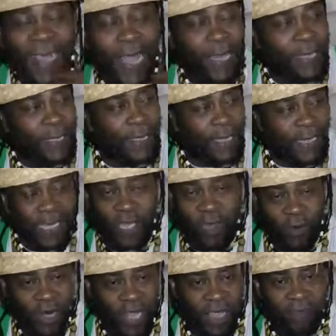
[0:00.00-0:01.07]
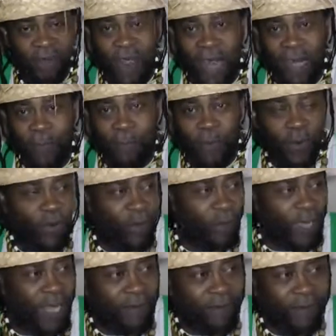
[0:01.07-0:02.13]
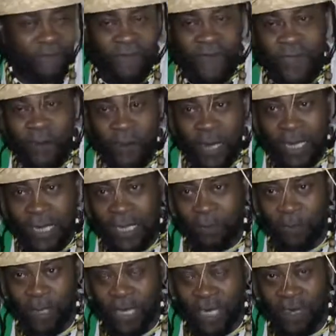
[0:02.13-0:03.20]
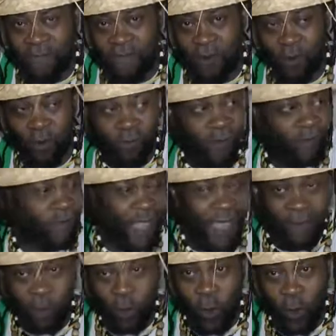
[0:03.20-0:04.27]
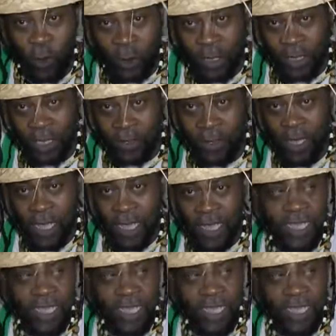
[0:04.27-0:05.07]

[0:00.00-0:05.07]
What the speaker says: and see the grave or the pyramid of the pharaoh that has been there for over 5,000 years.